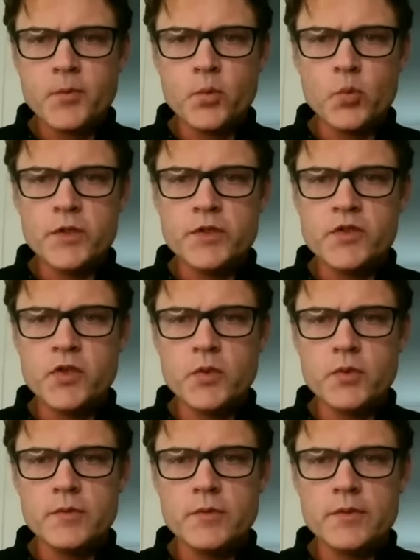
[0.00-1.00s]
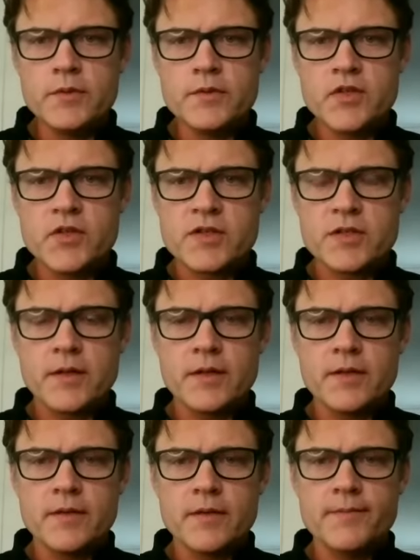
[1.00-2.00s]
would you just
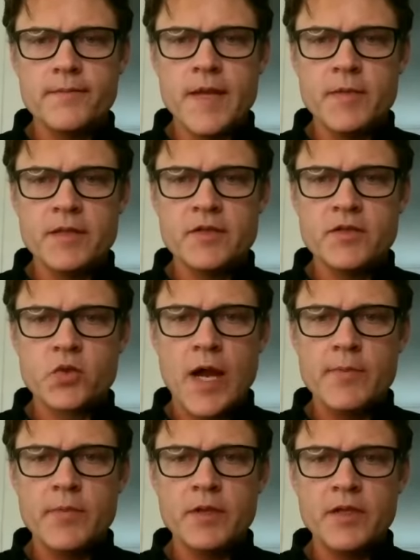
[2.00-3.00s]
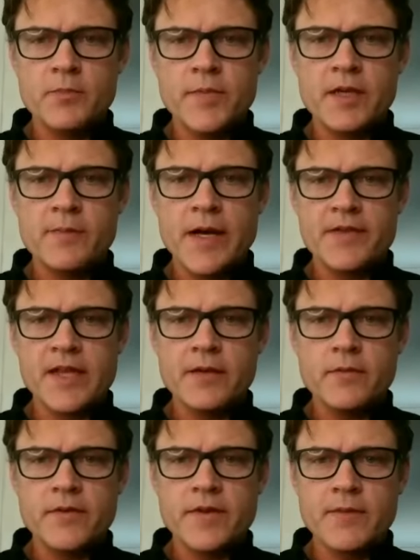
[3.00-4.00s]
maybe describe a little bit about
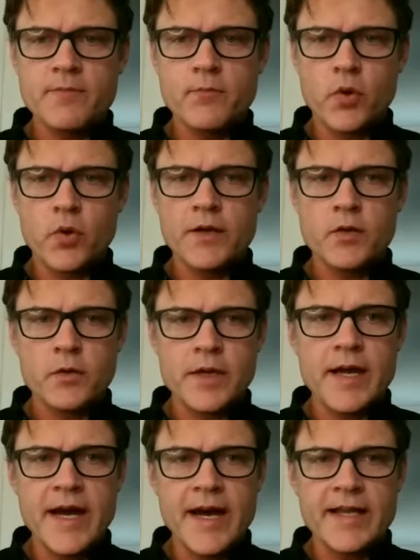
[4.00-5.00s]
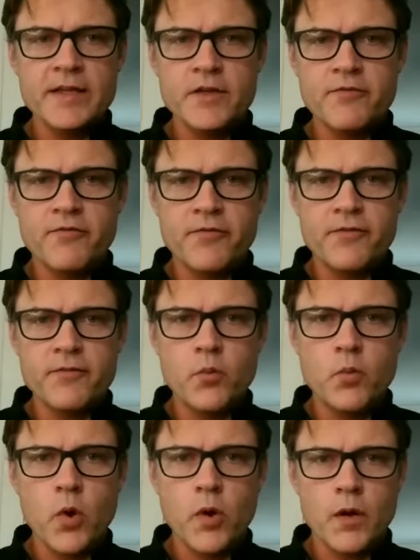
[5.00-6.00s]
that broader kind of
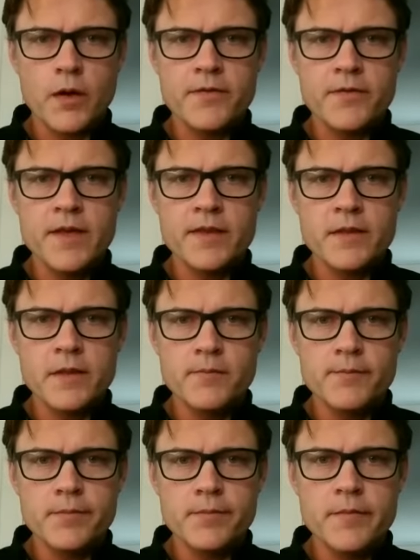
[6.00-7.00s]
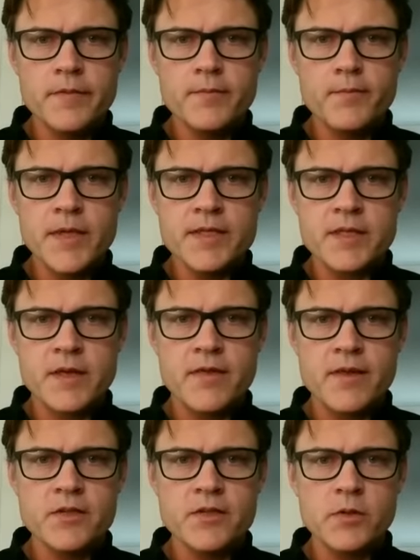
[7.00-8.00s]
work that the Peace
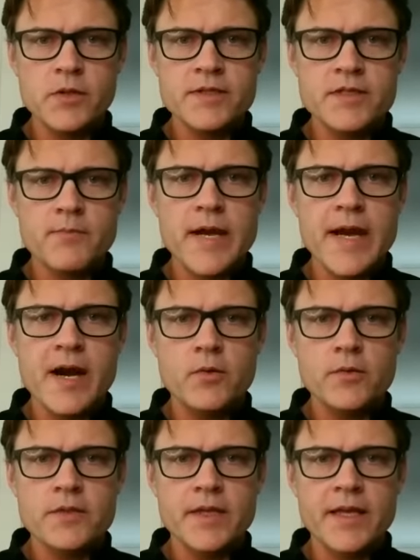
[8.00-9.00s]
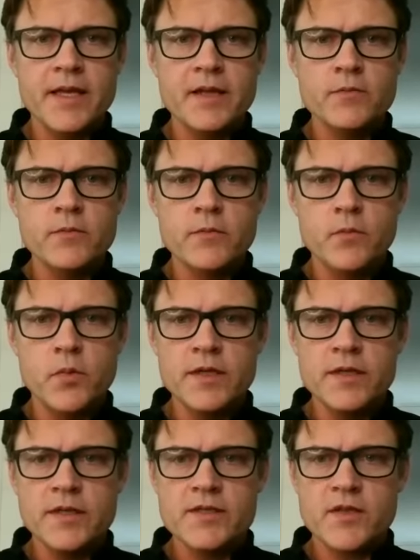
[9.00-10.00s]
Cathedral is about and what
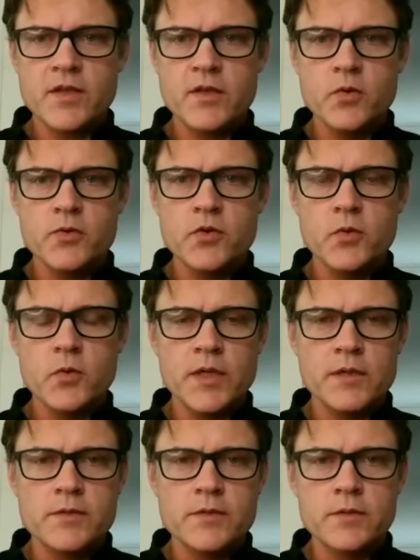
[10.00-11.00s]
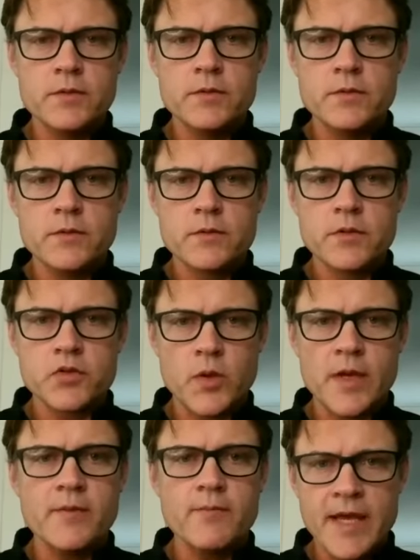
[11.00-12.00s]
it is that you're doing to
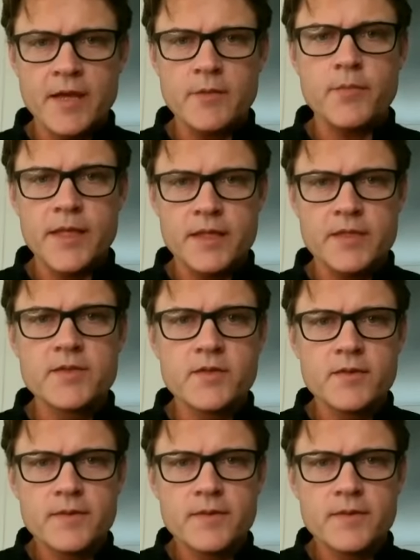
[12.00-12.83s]
try to make peace?